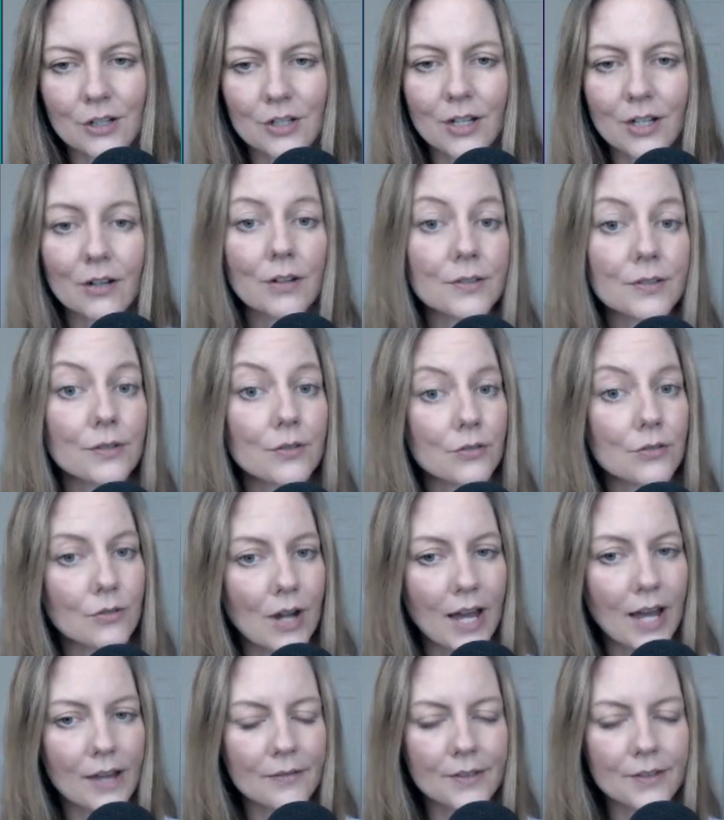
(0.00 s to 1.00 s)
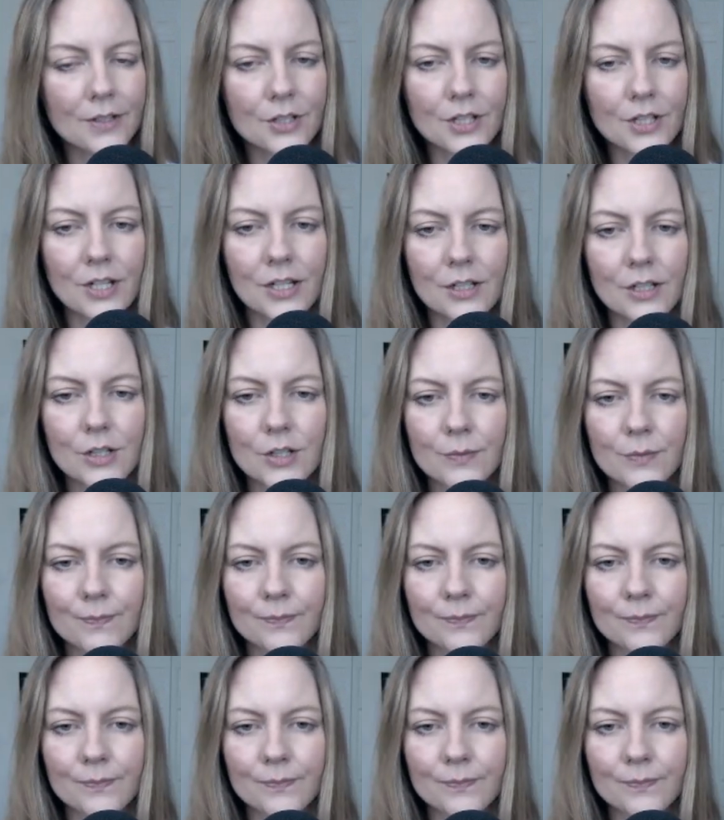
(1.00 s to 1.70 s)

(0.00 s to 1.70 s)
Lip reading: and also drive the change.